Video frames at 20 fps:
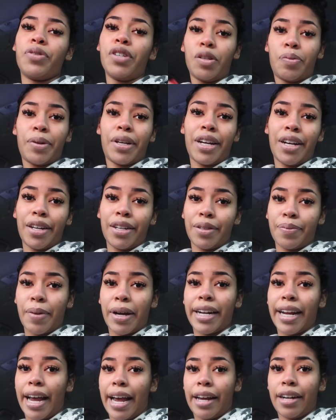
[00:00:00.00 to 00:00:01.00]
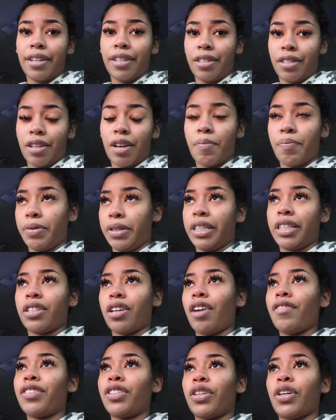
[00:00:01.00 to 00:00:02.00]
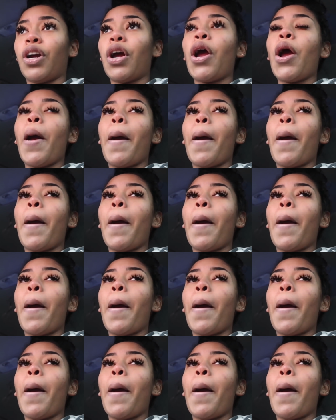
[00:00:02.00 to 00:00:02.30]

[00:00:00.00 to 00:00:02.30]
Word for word: just because my dad is a police officer.